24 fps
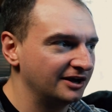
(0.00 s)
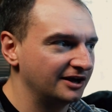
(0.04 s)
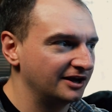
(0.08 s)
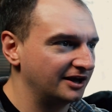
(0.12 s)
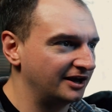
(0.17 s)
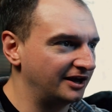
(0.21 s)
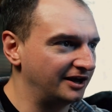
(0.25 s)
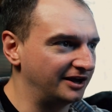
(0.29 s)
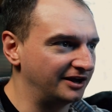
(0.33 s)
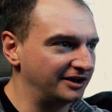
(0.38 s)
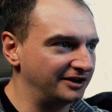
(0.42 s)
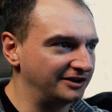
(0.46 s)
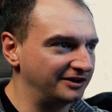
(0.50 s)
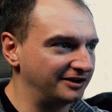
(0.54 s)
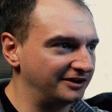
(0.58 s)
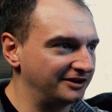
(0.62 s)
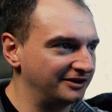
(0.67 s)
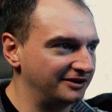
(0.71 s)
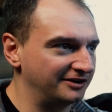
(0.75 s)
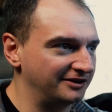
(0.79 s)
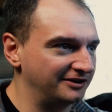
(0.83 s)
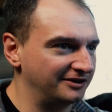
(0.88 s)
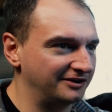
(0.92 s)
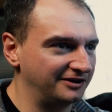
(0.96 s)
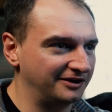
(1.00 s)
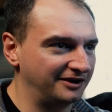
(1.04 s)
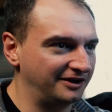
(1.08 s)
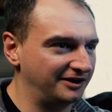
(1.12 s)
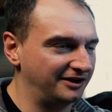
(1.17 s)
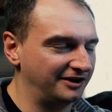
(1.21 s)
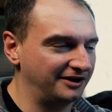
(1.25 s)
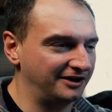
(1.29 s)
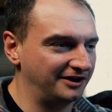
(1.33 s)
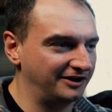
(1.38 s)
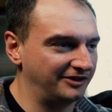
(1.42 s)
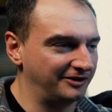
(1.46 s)
And
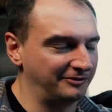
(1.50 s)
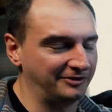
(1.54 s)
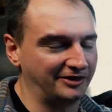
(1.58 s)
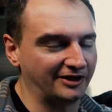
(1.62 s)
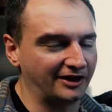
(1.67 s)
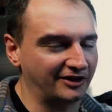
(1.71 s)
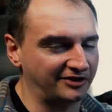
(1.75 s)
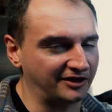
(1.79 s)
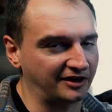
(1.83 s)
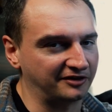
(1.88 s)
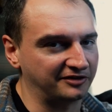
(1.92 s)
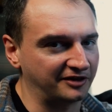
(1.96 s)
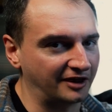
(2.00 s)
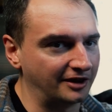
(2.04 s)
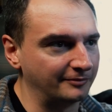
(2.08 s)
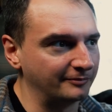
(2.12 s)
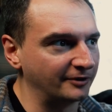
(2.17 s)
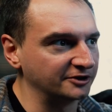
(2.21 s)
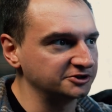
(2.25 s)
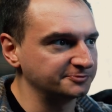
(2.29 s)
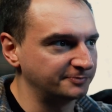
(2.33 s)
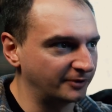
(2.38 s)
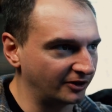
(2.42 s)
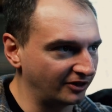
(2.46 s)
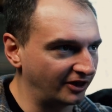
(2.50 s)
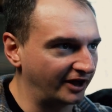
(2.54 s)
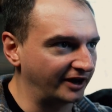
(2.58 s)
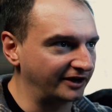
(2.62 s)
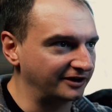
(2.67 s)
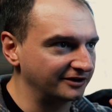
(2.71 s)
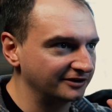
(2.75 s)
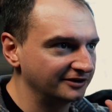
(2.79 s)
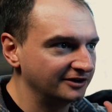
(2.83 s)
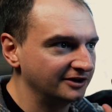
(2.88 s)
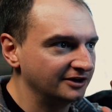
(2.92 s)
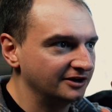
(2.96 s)
I mean, that's not saying much, but
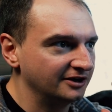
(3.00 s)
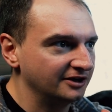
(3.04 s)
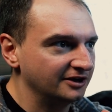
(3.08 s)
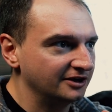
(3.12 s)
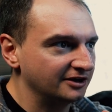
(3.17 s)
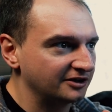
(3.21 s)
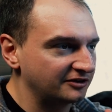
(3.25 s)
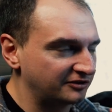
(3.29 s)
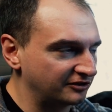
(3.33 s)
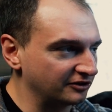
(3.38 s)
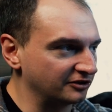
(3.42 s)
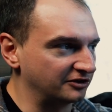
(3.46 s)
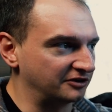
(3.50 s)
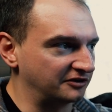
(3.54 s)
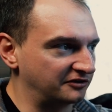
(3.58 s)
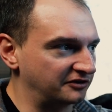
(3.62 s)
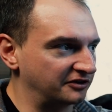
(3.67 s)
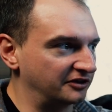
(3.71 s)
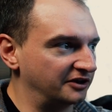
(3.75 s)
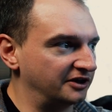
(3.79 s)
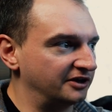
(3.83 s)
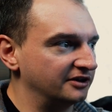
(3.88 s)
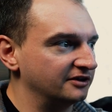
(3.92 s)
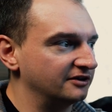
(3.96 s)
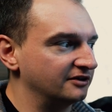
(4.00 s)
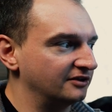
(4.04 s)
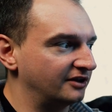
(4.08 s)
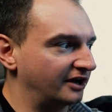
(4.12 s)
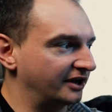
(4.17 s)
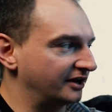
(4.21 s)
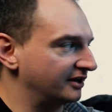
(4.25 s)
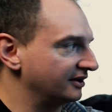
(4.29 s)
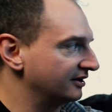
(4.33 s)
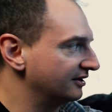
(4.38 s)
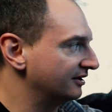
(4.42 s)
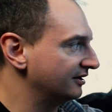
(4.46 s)
like, seriously,
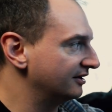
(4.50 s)
like,